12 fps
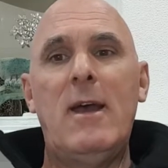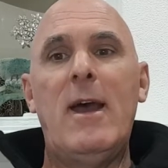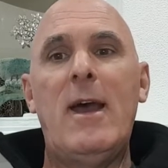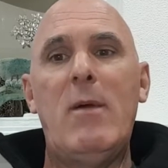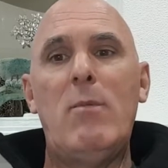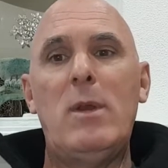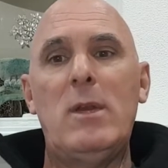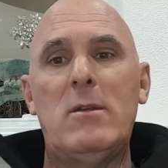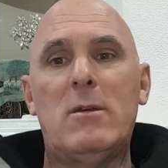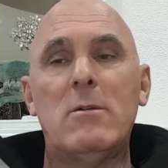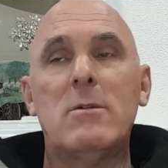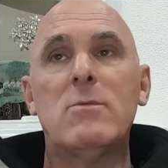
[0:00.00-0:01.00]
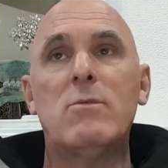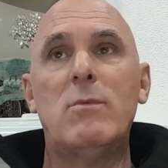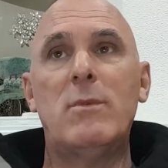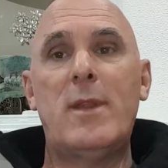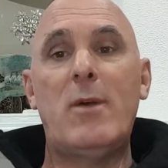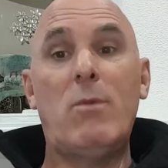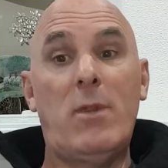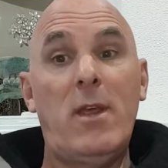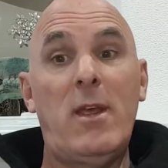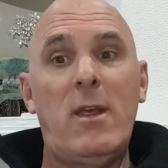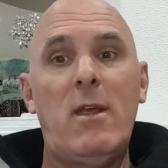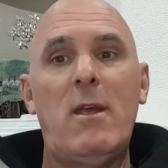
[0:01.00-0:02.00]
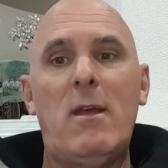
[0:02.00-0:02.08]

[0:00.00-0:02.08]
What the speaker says: how many dogs that were there